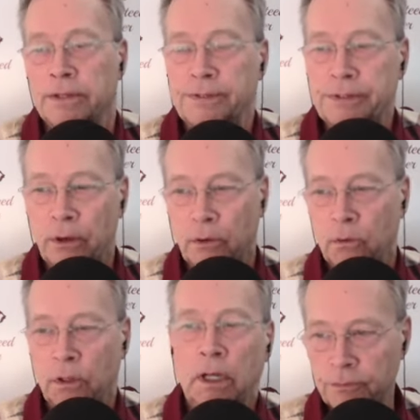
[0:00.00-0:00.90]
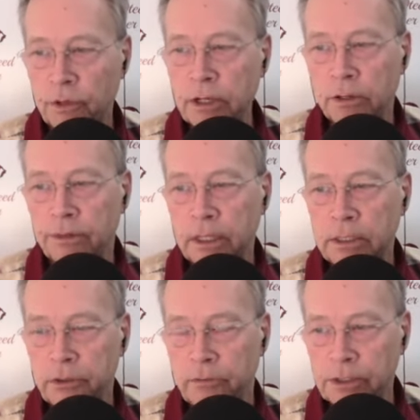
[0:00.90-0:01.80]
So three good
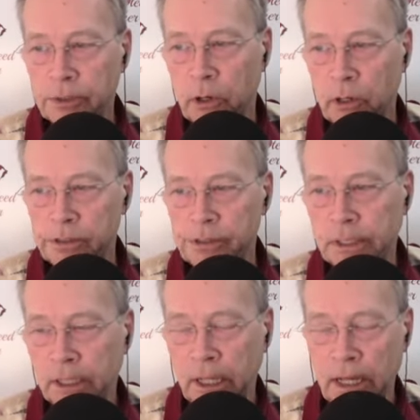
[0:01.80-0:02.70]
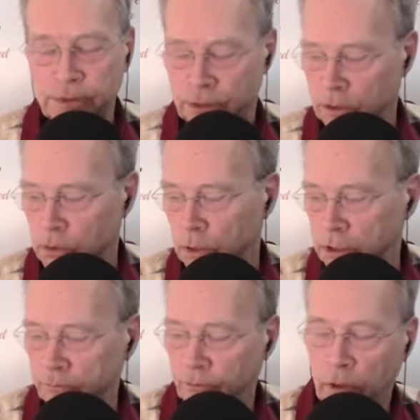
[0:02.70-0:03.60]
things you've experienced in the last
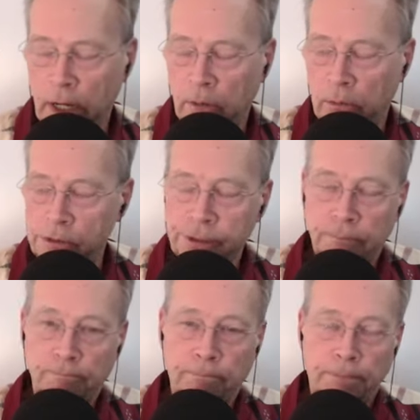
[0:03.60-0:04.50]
twenty-four hours.